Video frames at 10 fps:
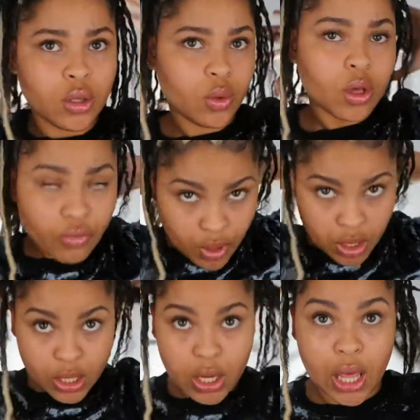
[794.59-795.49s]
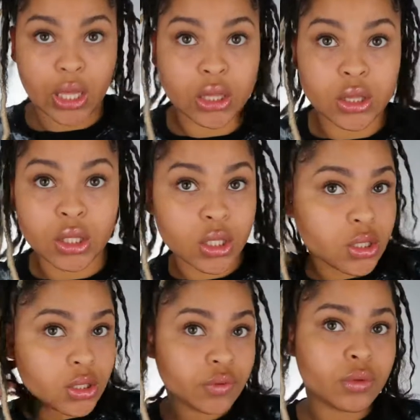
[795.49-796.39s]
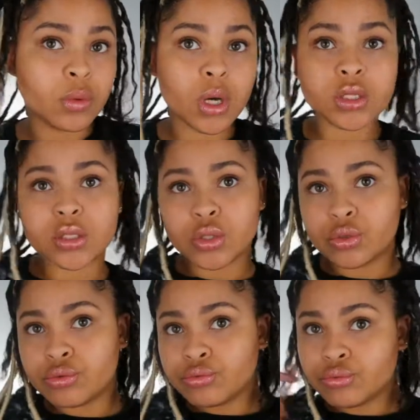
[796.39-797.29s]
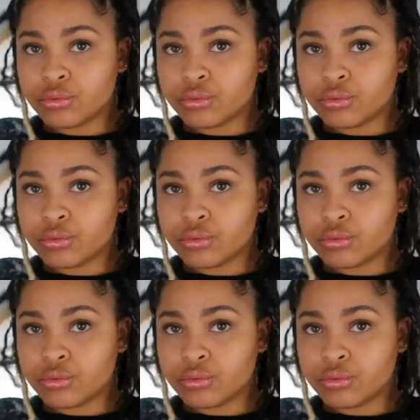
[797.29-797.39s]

You can rock it like this if you want to.